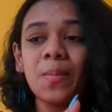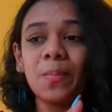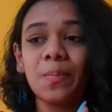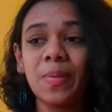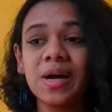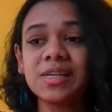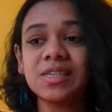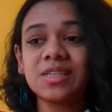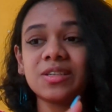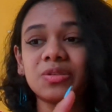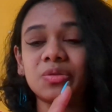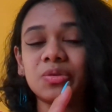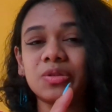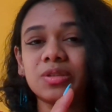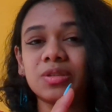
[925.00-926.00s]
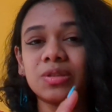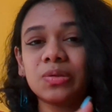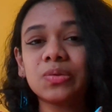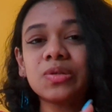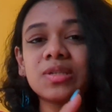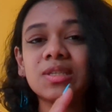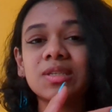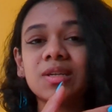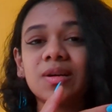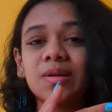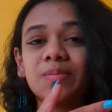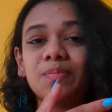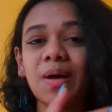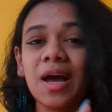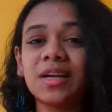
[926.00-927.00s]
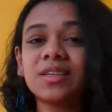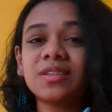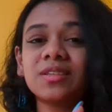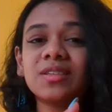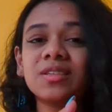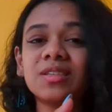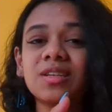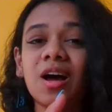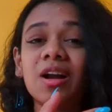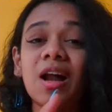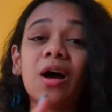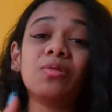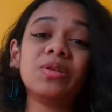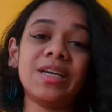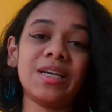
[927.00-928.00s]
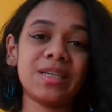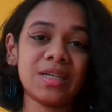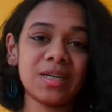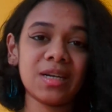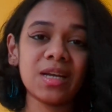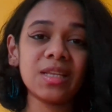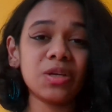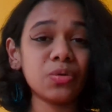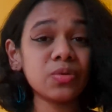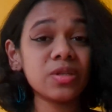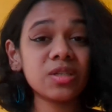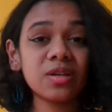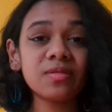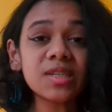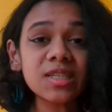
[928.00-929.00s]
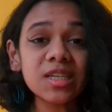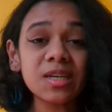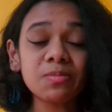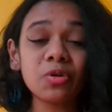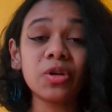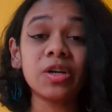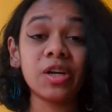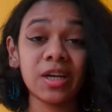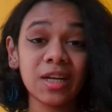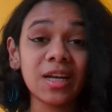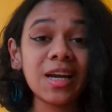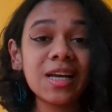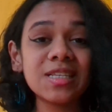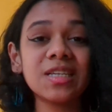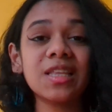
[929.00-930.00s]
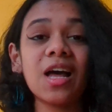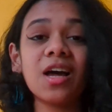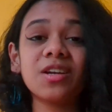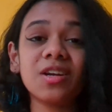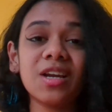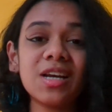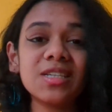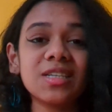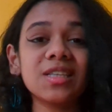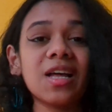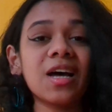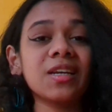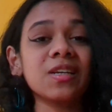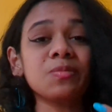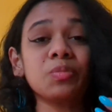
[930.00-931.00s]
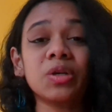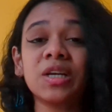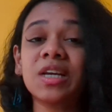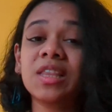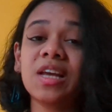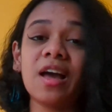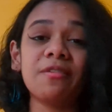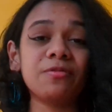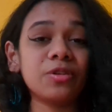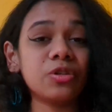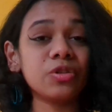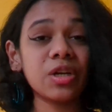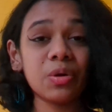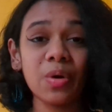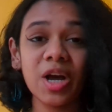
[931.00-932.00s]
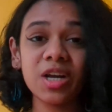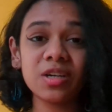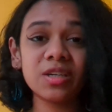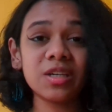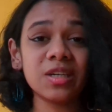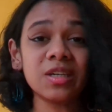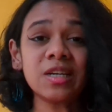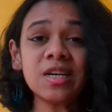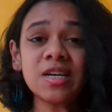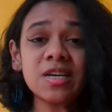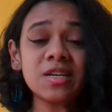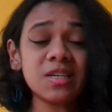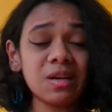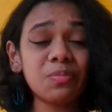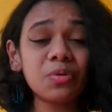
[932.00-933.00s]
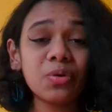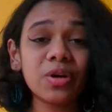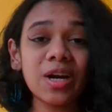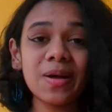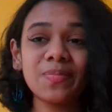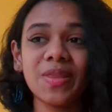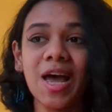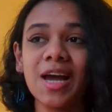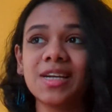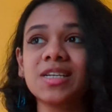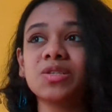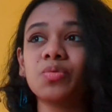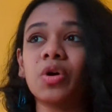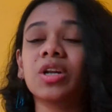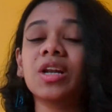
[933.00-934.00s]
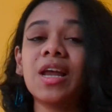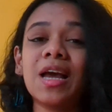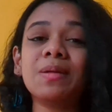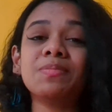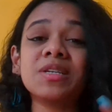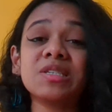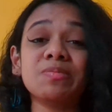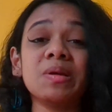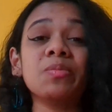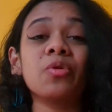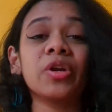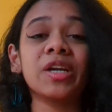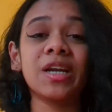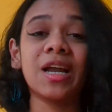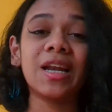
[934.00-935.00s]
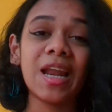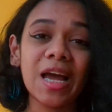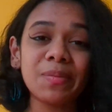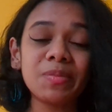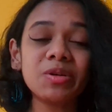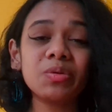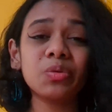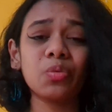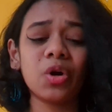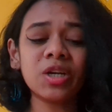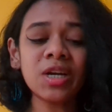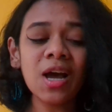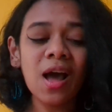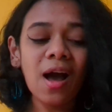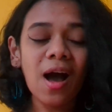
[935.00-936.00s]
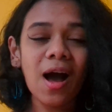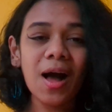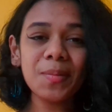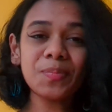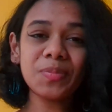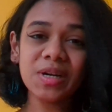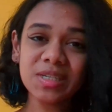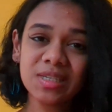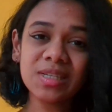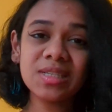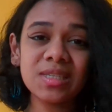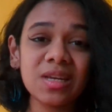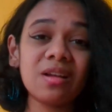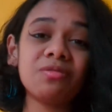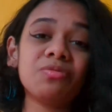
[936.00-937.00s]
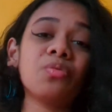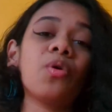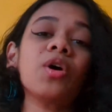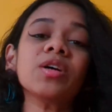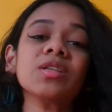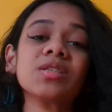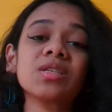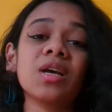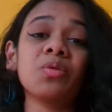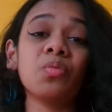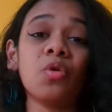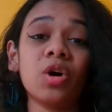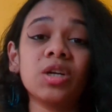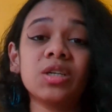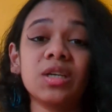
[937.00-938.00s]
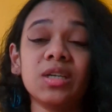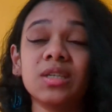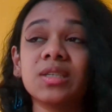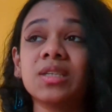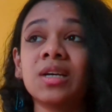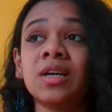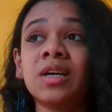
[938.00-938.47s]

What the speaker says: But those patterns are outdated and they don't serve us anymore, and recognizing that, realizing that, and putting in the effort to rewire and reprogram that is what will help us be more in alignment with what our present self wants, and what is